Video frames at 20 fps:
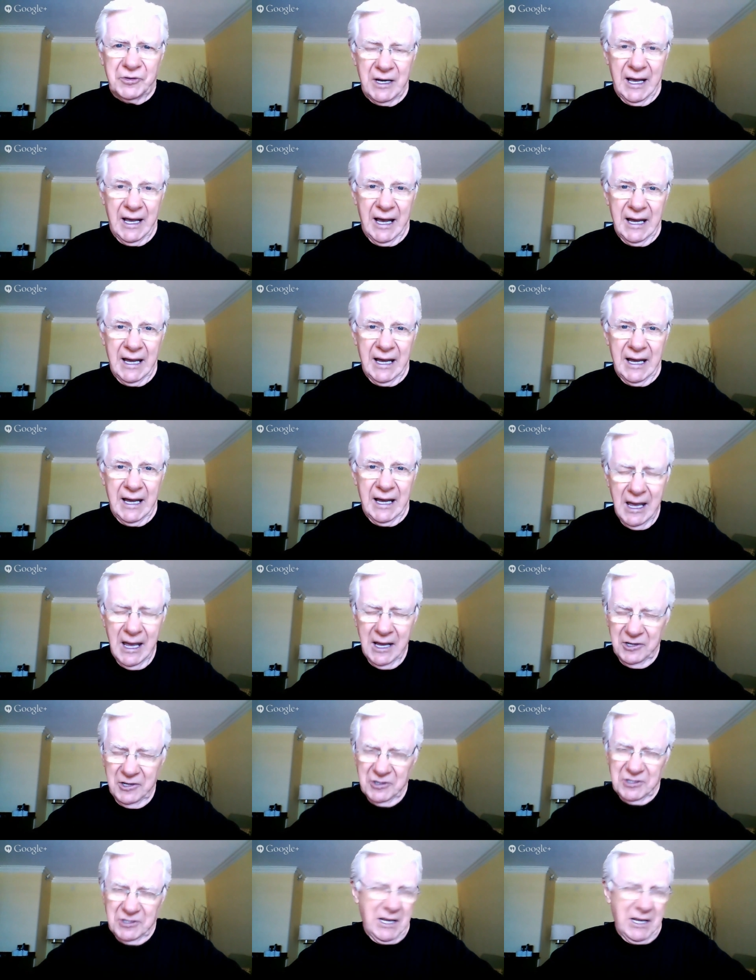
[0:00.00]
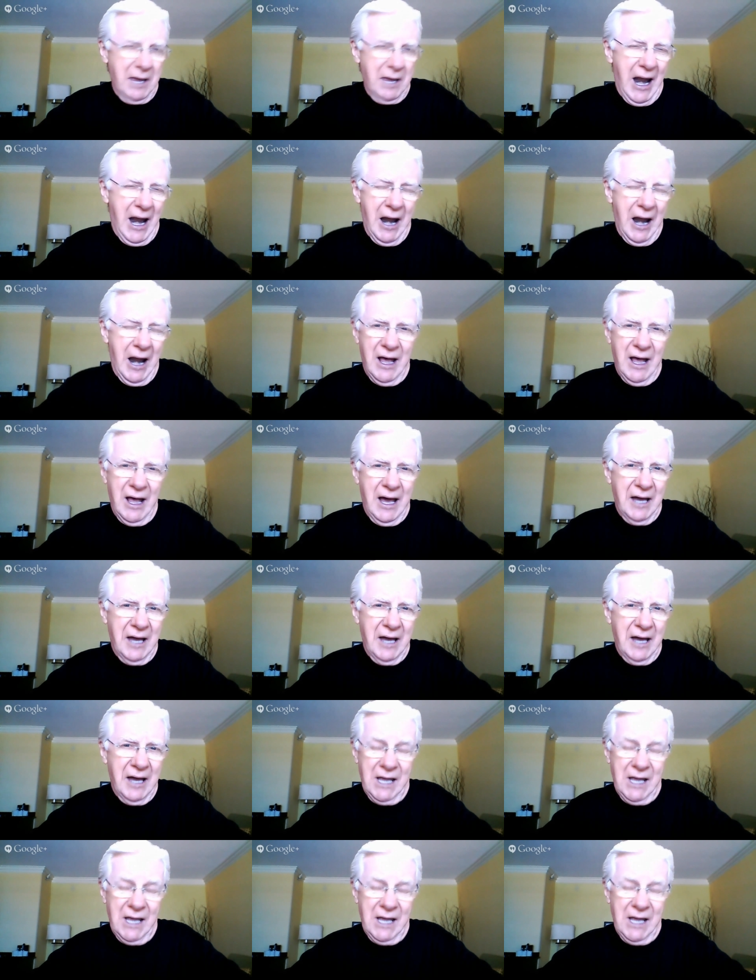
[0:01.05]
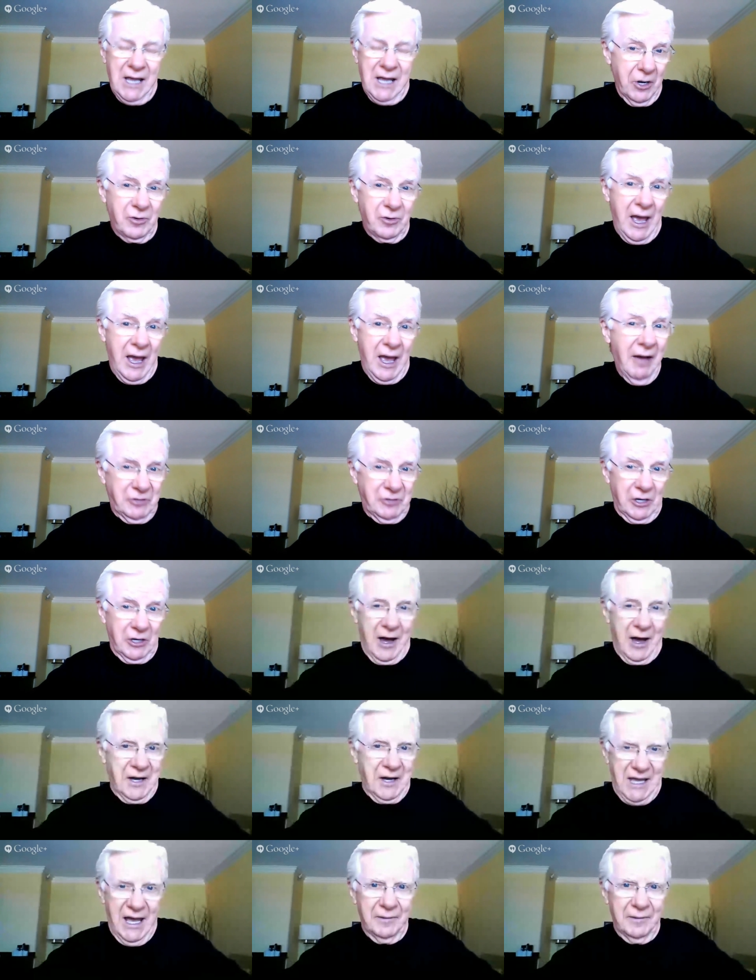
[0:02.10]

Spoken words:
You say, "But I don't know how to sell." You don't have to know how to sell.